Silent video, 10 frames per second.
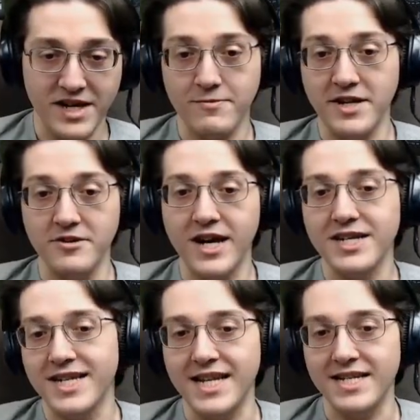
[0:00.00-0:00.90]
By the way, you're
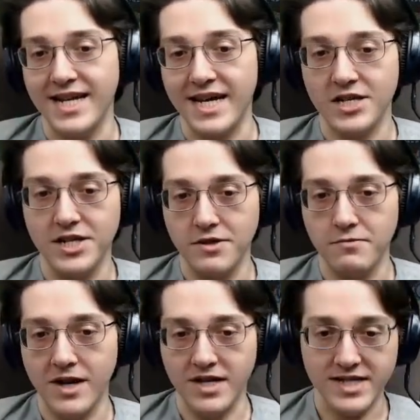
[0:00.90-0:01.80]
not intended to actually do
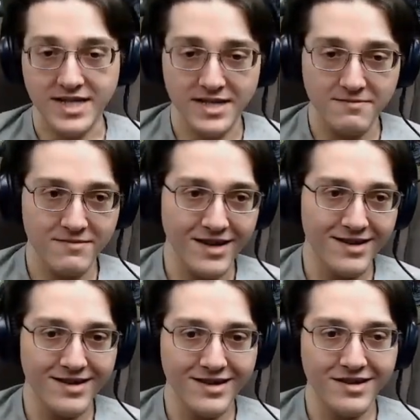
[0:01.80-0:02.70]
rockets.
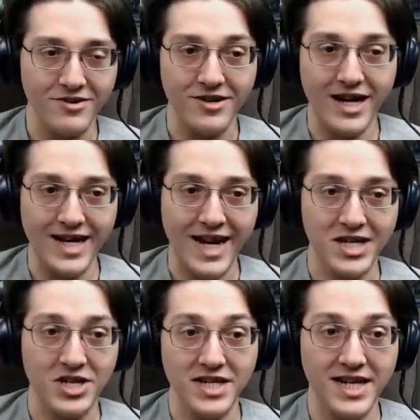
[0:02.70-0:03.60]
You're not
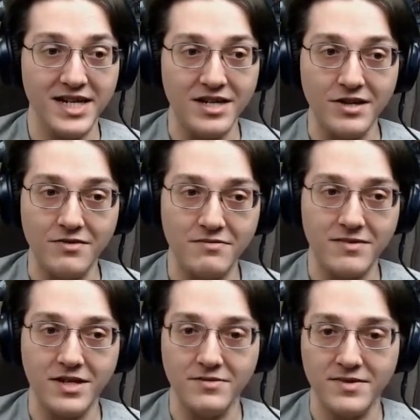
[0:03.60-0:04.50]
actually intended to do
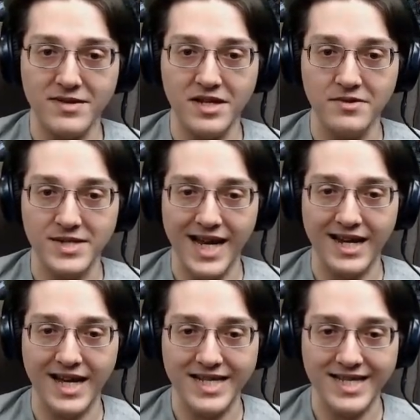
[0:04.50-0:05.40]
to do to do
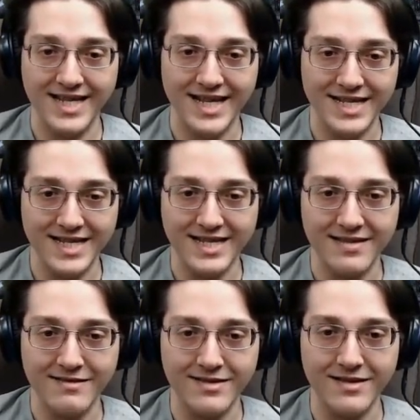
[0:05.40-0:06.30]
satellites. That's
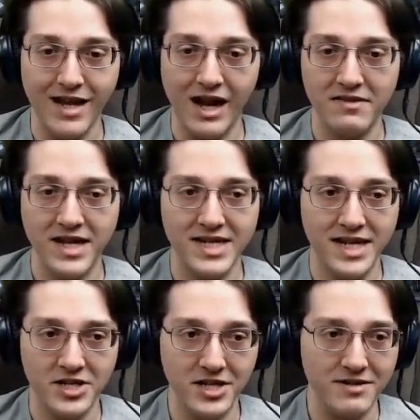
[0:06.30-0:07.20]
not the
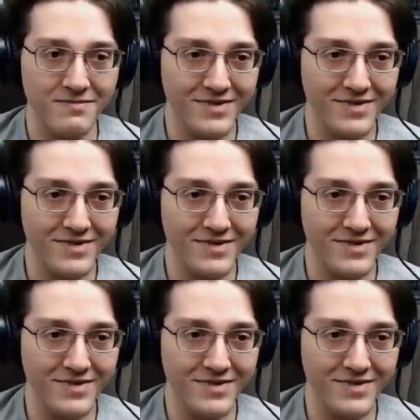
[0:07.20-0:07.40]
intention.